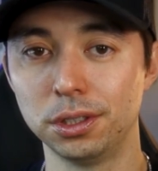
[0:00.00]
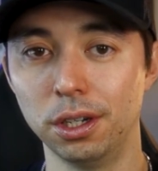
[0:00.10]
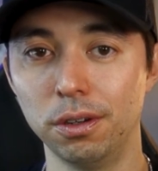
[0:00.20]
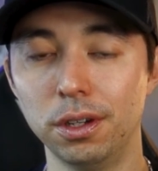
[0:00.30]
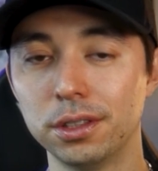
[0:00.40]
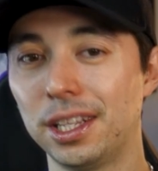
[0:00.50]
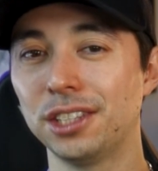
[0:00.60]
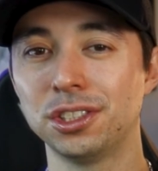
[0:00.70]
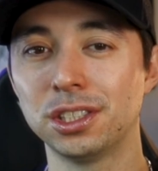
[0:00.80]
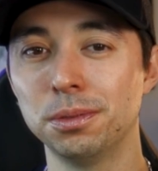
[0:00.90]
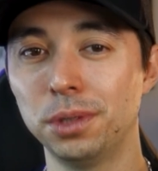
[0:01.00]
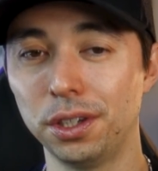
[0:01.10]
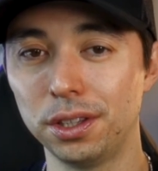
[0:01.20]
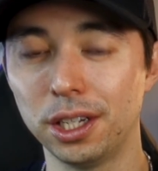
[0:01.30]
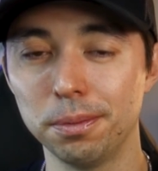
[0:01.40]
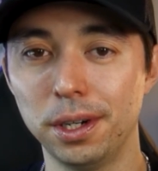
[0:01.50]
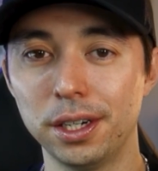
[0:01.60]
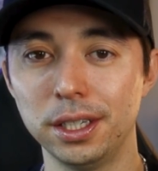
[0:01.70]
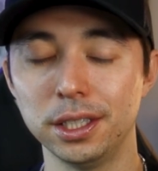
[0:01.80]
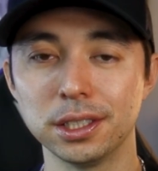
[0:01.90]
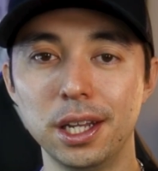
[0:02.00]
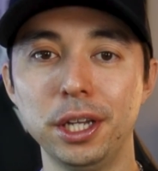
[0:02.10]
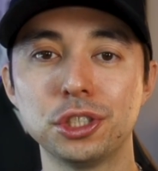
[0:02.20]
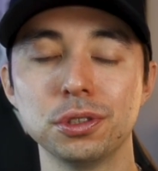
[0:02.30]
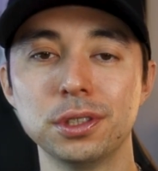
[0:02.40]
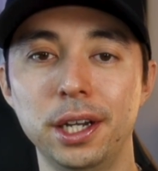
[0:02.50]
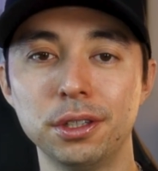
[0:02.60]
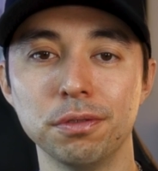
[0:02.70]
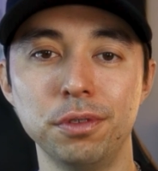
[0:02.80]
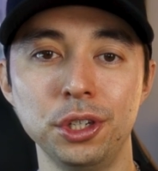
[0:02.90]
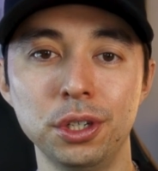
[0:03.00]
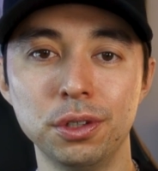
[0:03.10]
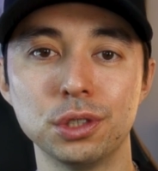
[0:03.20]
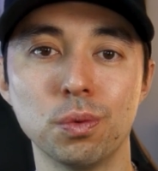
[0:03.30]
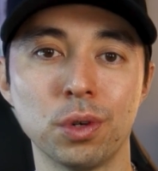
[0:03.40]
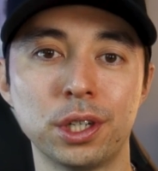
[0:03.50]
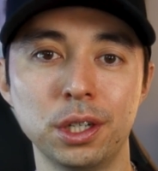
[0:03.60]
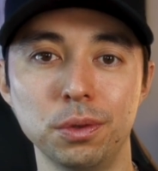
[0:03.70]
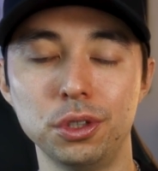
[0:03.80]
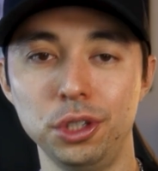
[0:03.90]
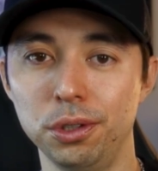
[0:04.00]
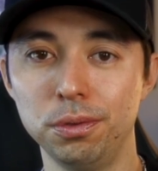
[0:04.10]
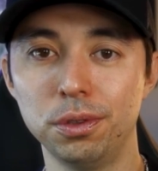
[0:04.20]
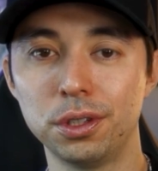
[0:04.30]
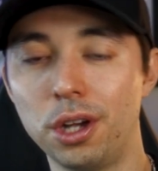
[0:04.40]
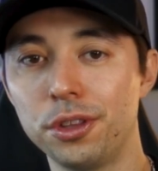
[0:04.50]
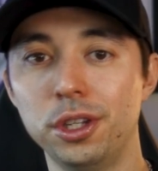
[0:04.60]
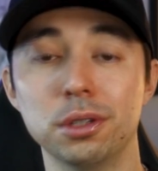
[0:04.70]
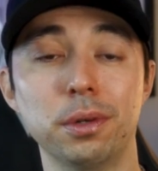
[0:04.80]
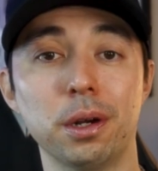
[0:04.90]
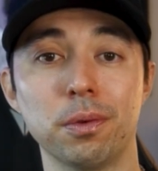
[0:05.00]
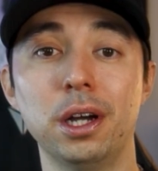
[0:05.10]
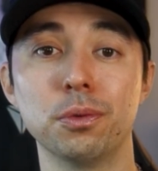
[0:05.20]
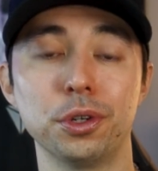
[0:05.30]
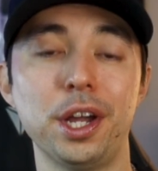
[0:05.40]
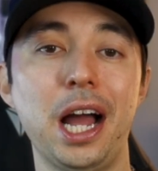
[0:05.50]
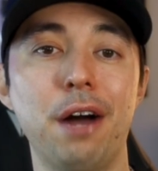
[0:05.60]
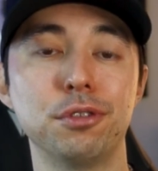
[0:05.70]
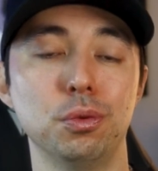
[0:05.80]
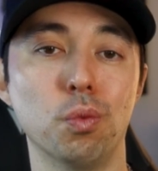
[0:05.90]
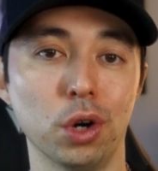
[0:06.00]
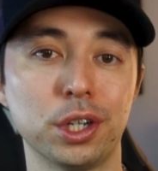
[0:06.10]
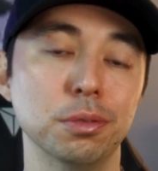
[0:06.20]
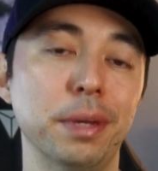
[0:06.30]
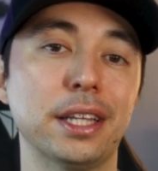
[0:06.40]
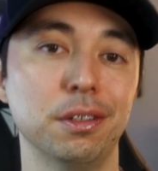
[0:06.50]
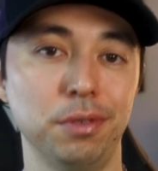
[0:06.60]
So that's just some way to think about it, is make sure that your video is working with you, not the other way around where you have to work to make the